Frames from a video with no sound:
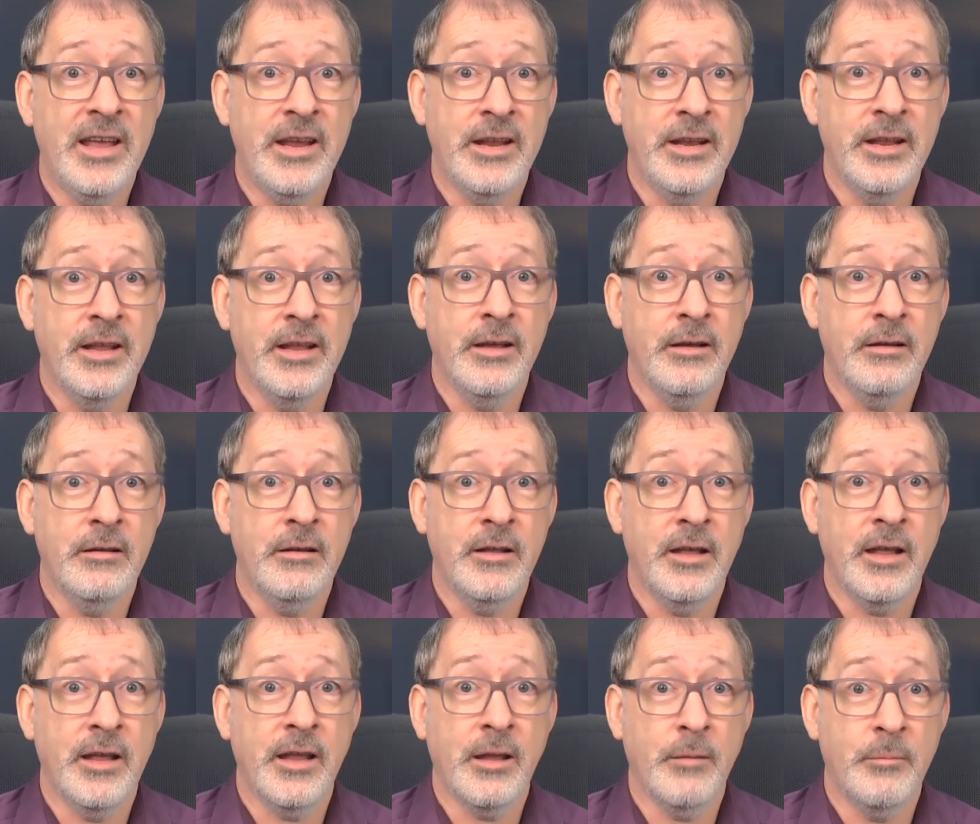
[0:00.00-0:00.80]
paying it,
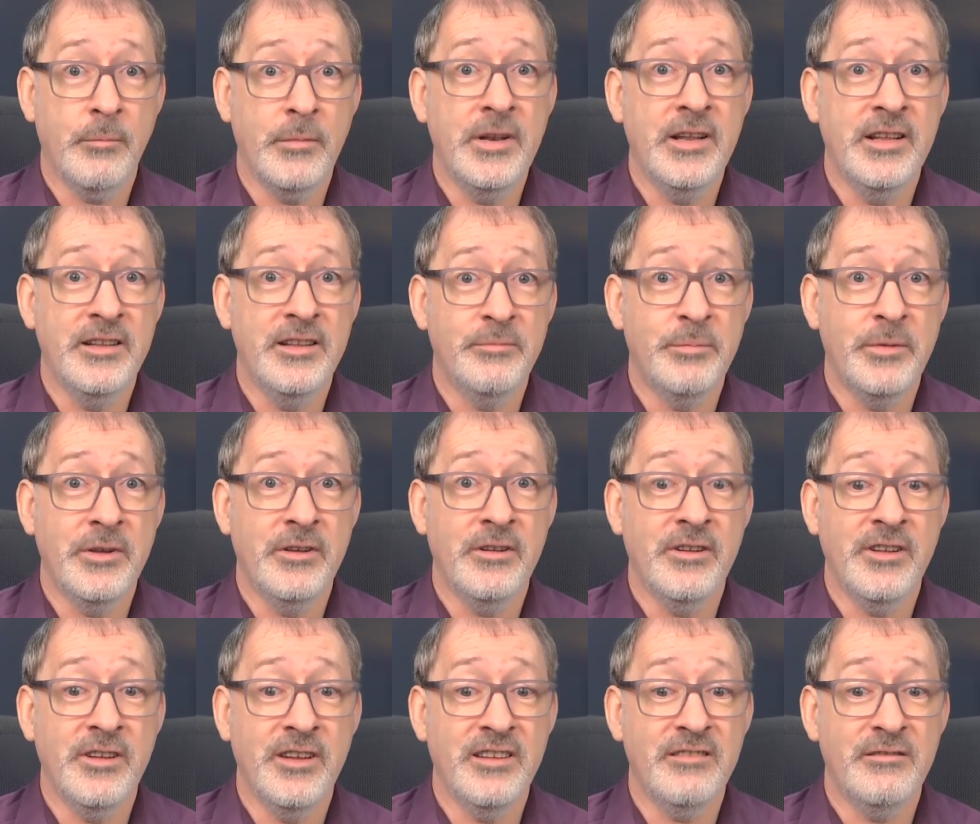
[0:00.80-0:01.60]
aren't I?
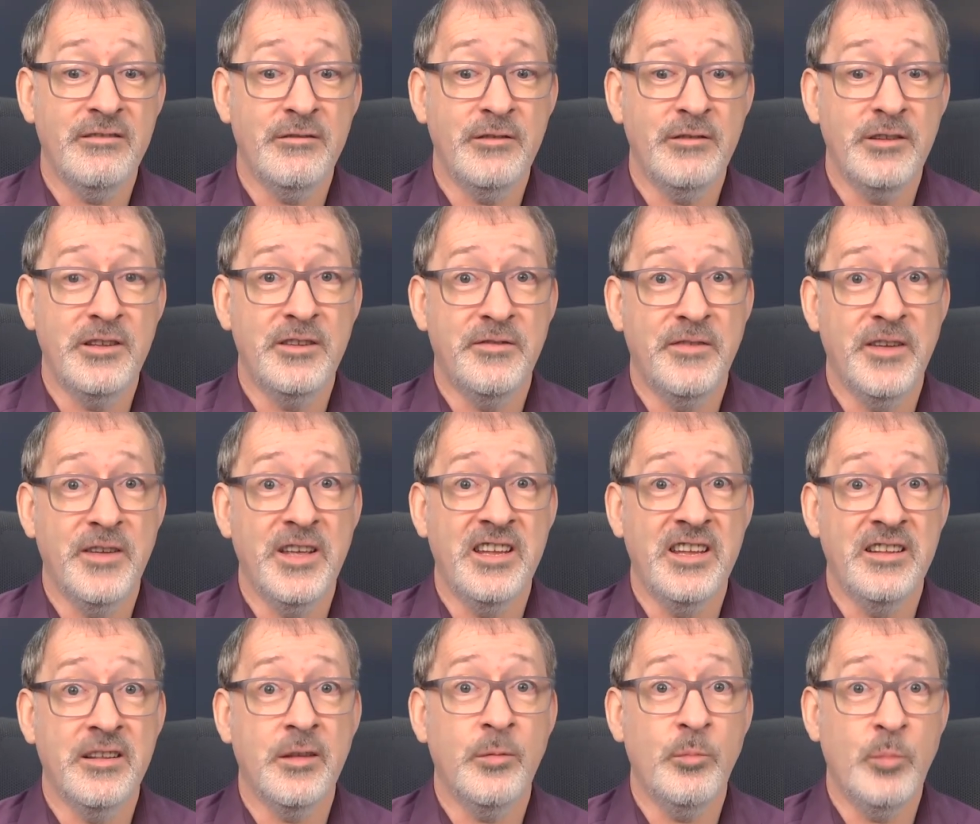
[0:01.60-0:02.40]
It's
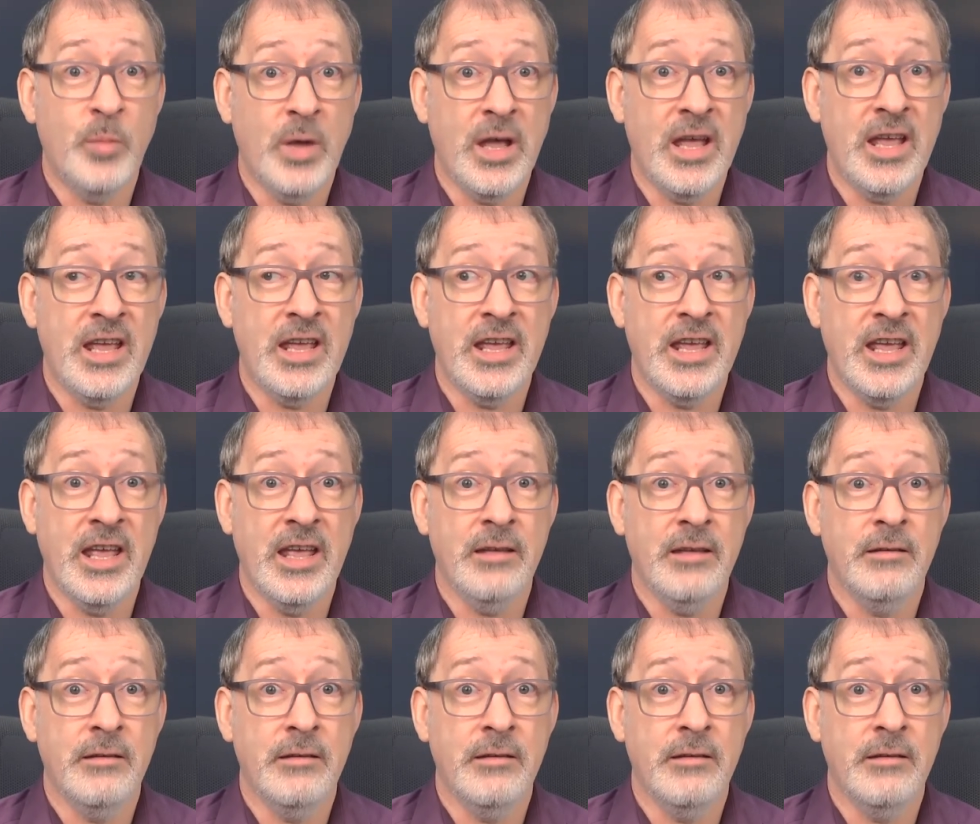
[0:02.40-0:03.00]
fees, I'm paying it.